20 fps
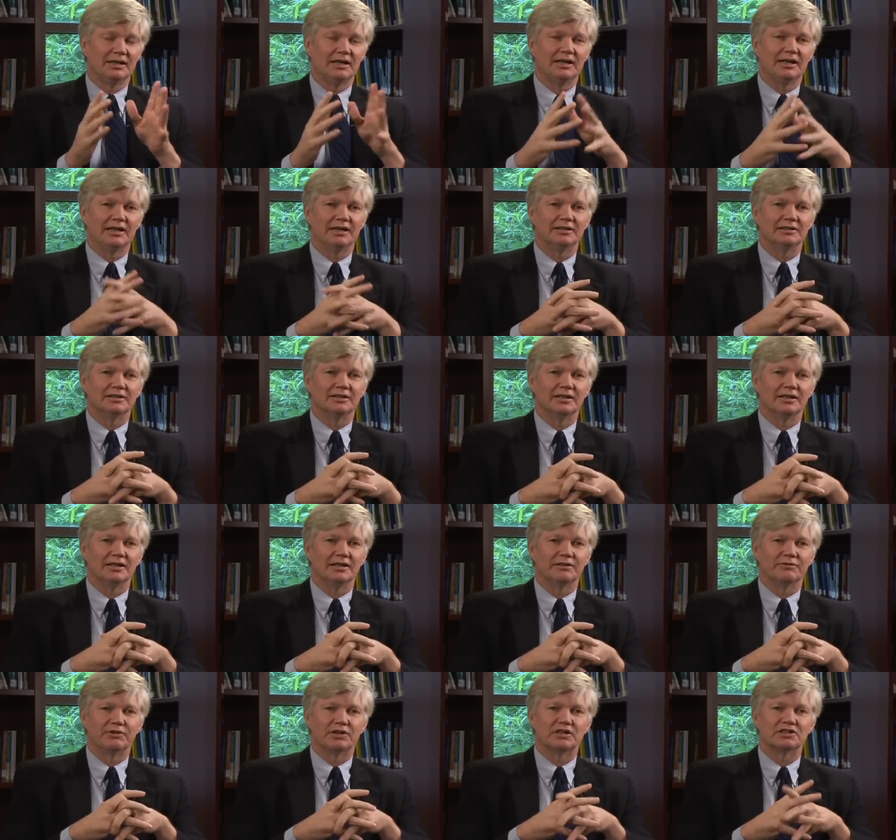And,
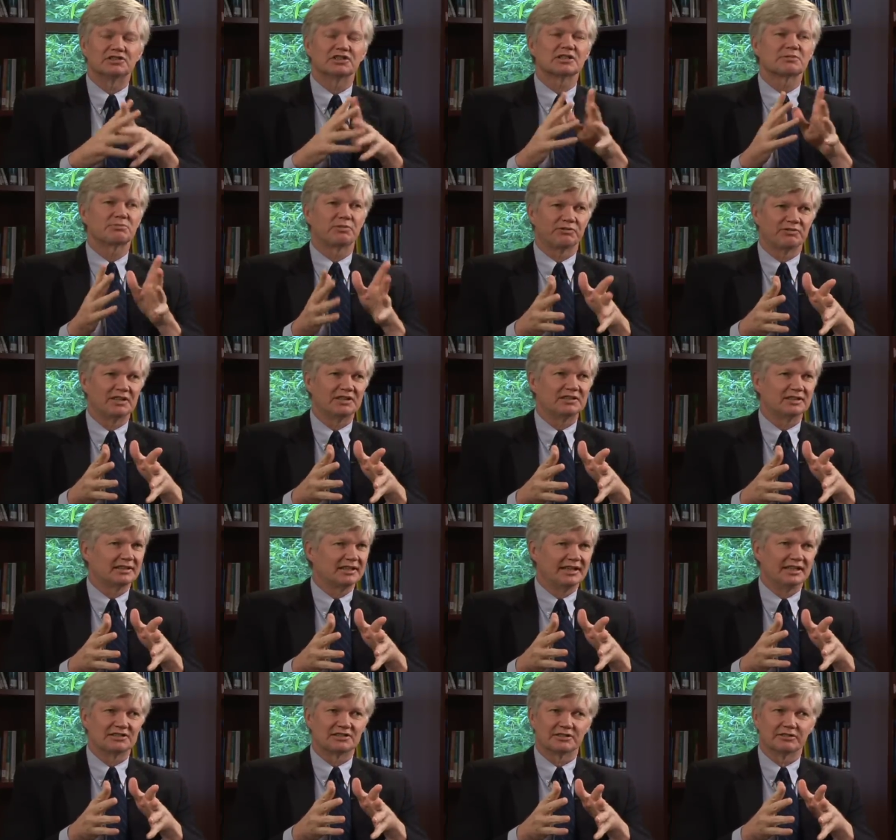and if we could just prevent that
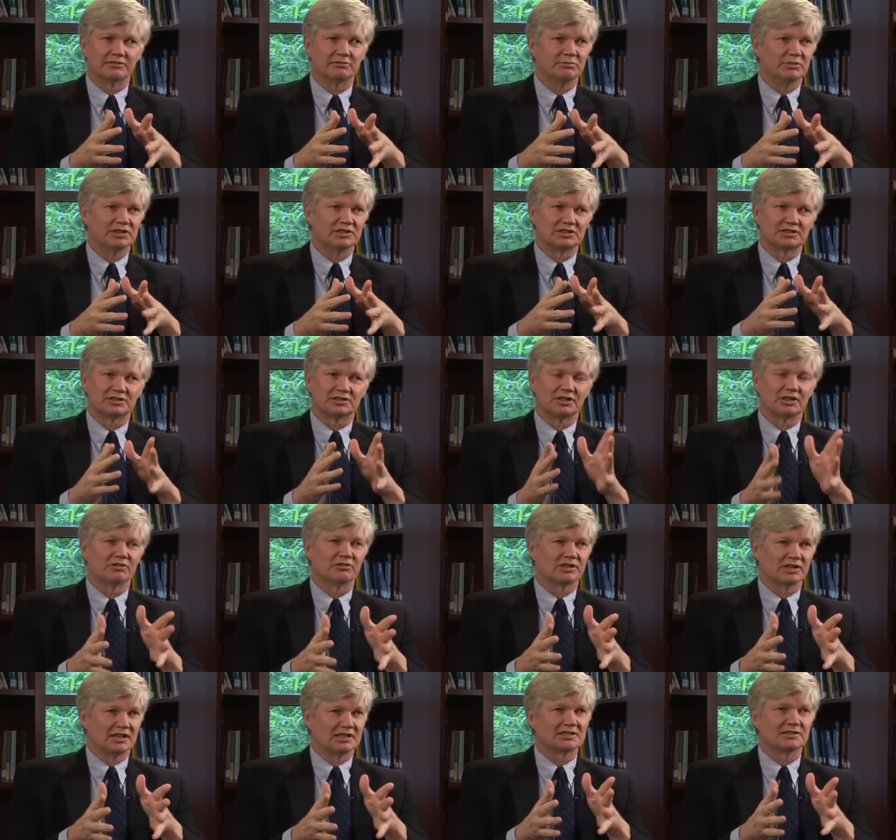cancer, it would be
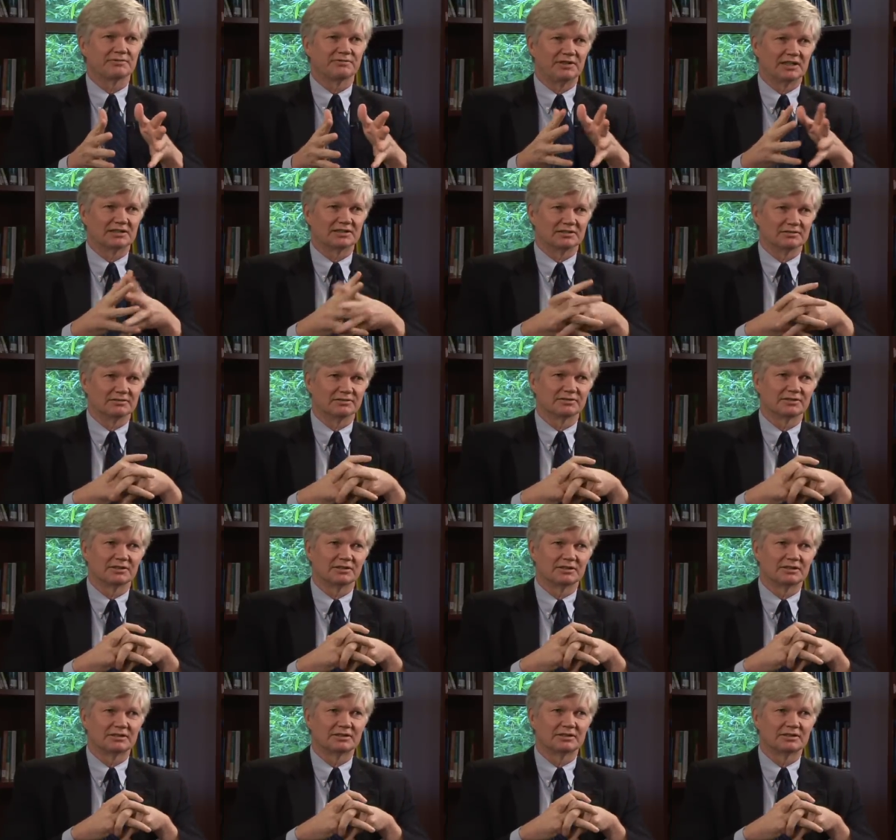so cost effective.